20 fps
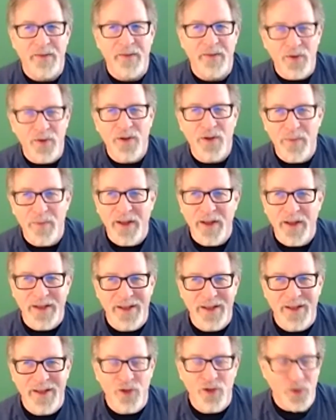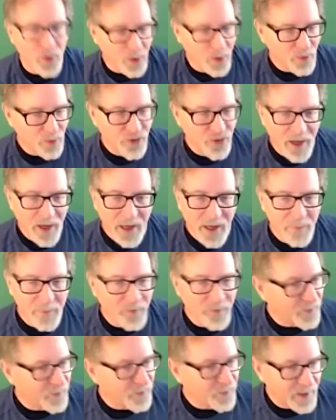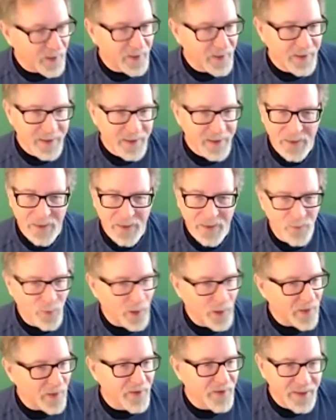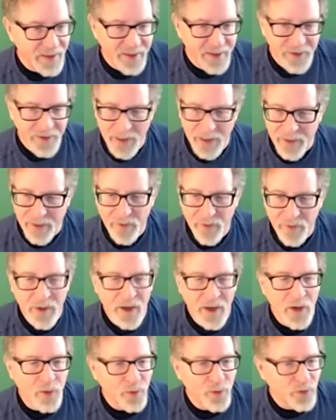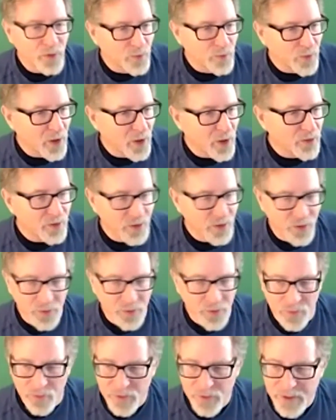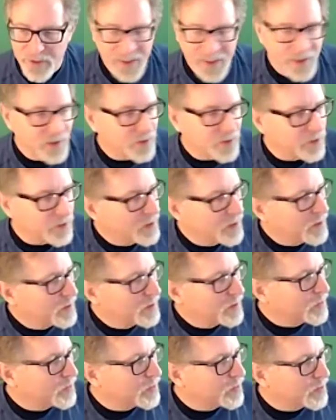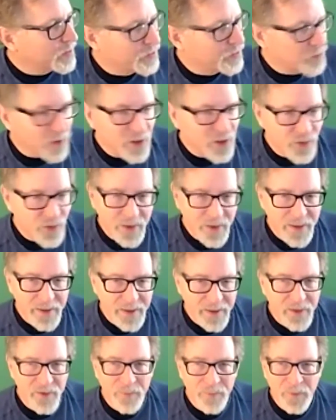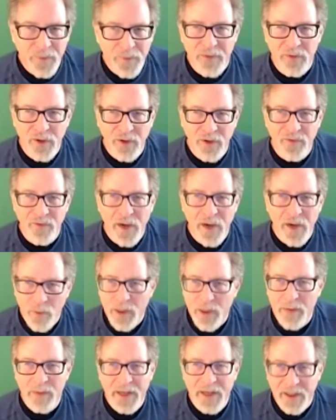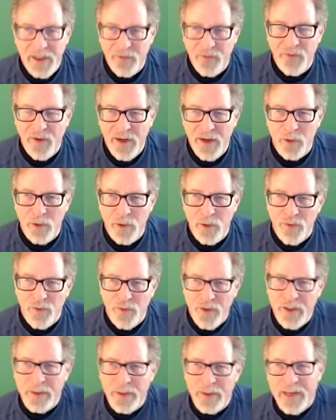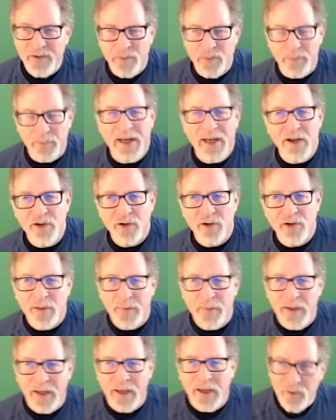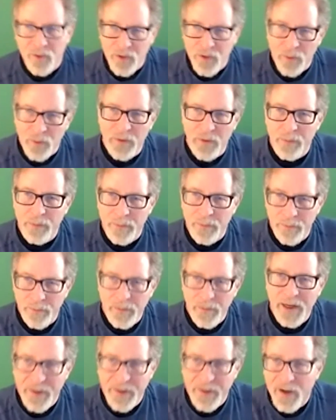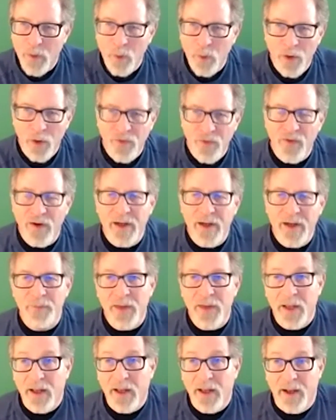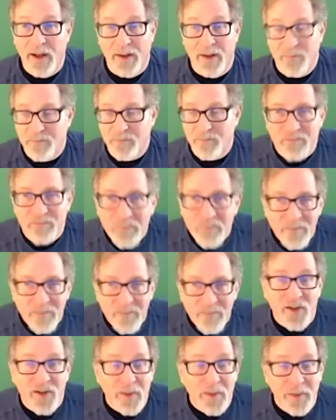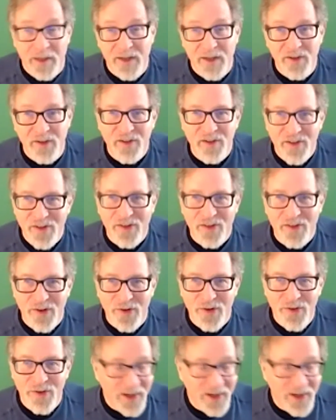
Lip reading: If you can make your own job fun, whatever it is, however rote or routine or drudgery it is, if you can find a way to make it fun, or if you can, as a manager, help someone make their work fun, it's going to be easier to do.